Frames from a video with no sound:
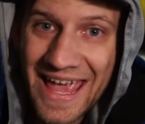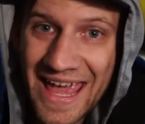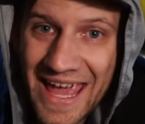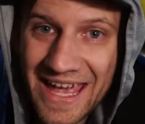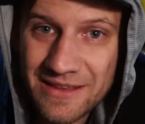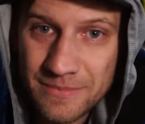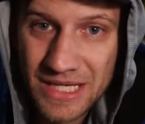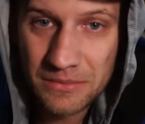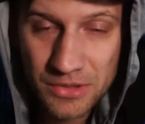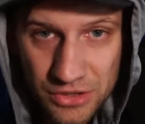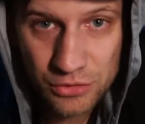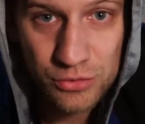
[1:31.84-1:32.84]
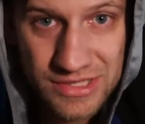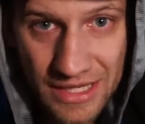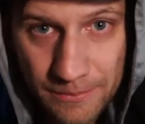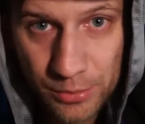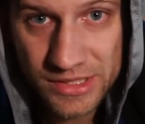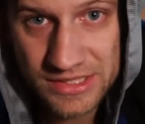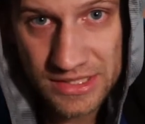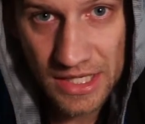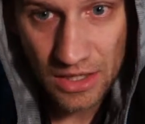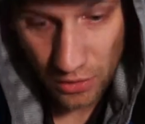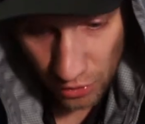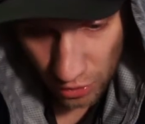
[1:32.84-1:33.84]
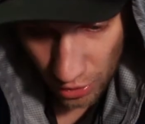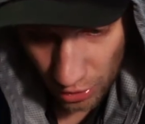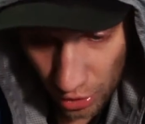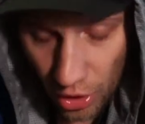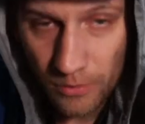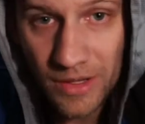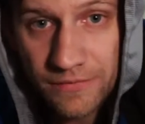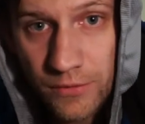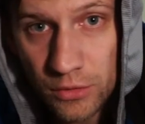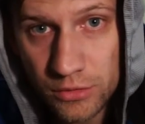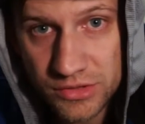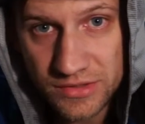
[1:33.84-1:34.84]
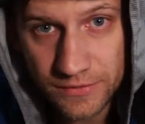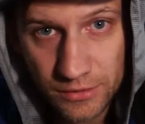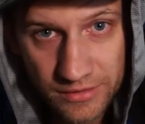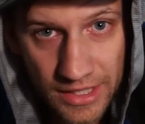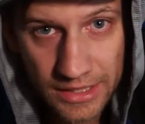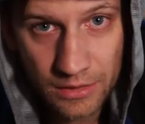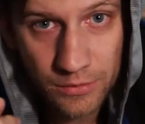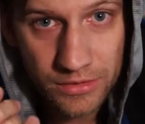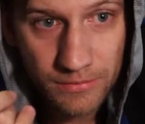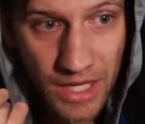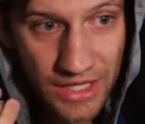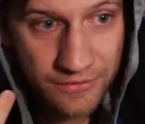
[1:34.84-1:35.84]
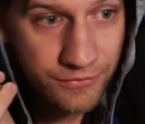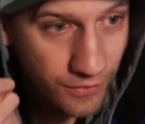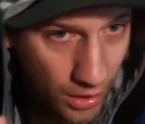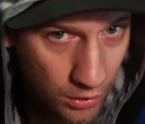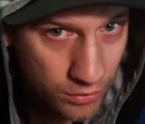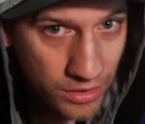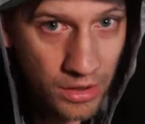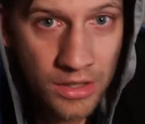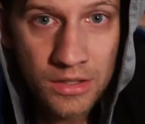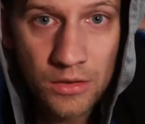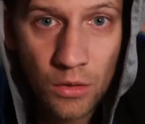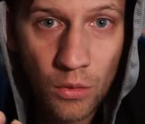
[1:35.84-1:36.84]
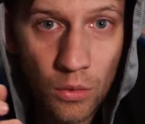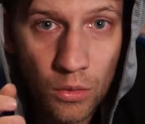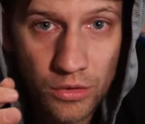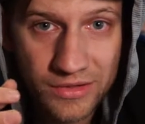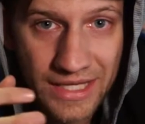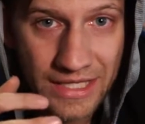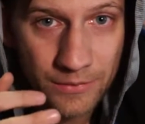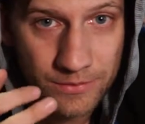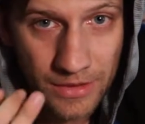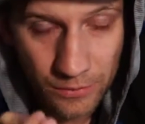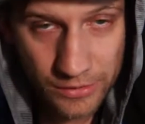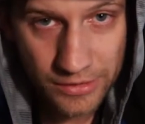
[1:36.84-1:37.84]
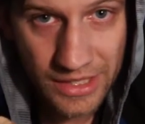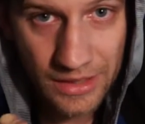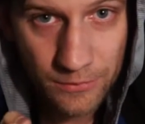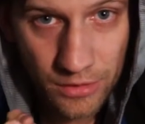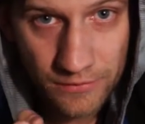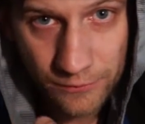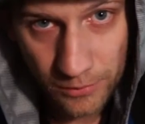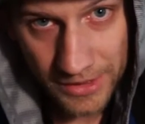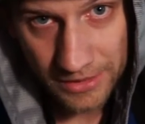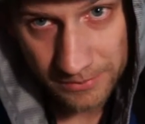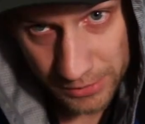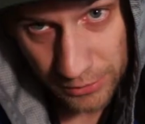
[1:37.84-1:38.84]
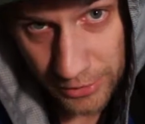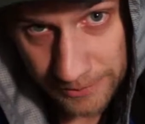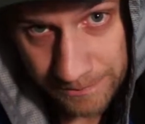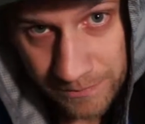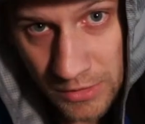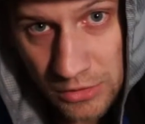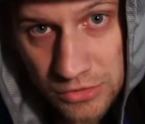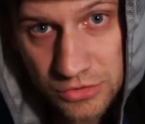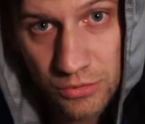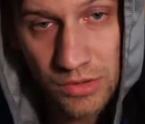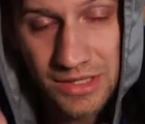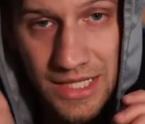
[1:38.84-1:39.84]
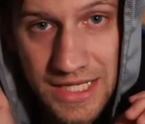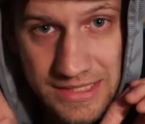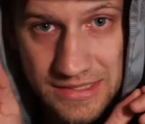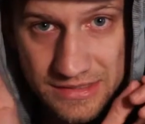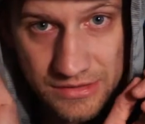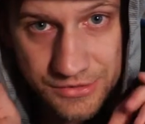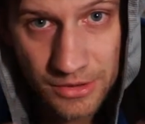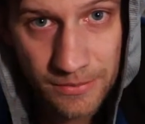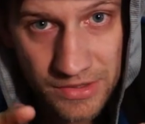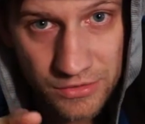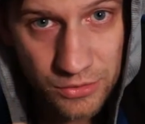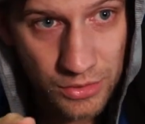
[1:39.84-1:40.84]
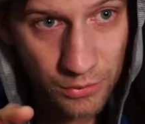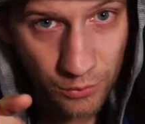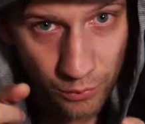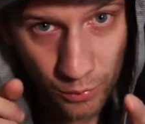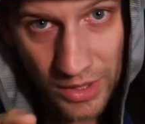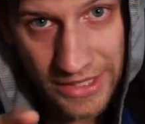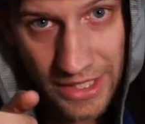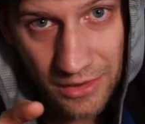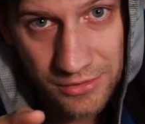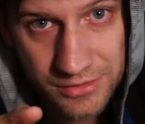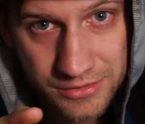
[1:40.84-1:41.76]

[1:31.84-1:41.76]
and be able to use that preset along all my photos if they're taken with my phone or taken with my real camera for my computer. So let's jump into it right now.